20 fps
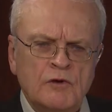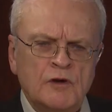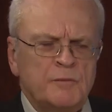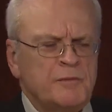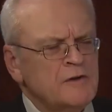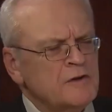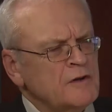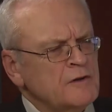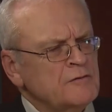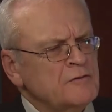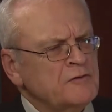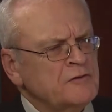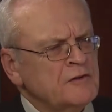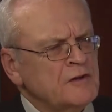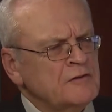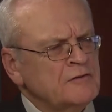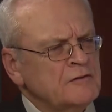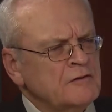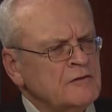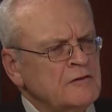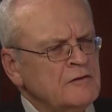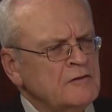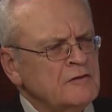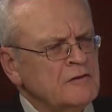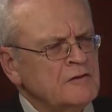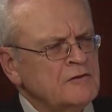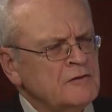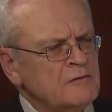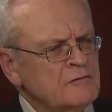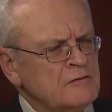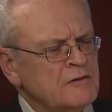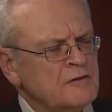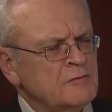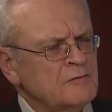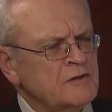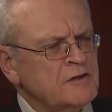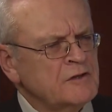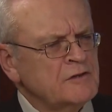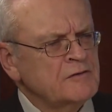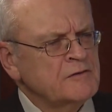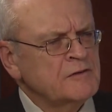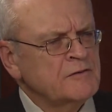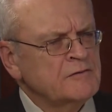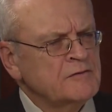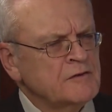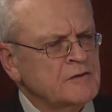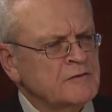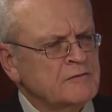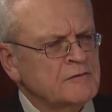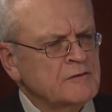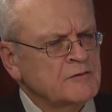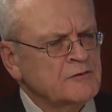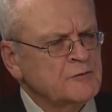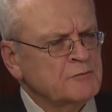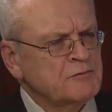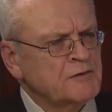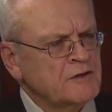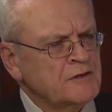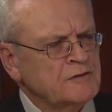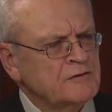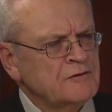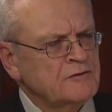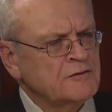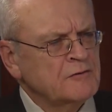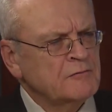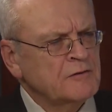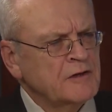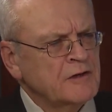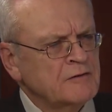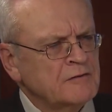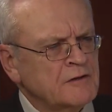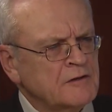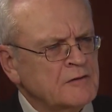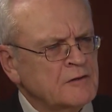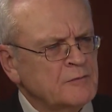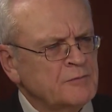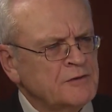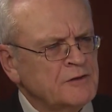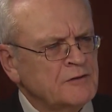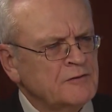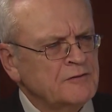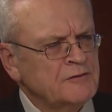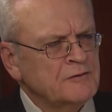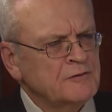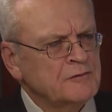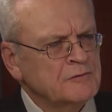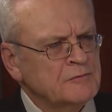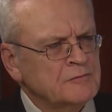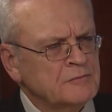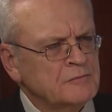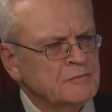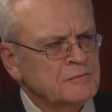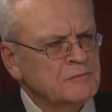What about other states? Is there another way of spreading this around that appeals to you?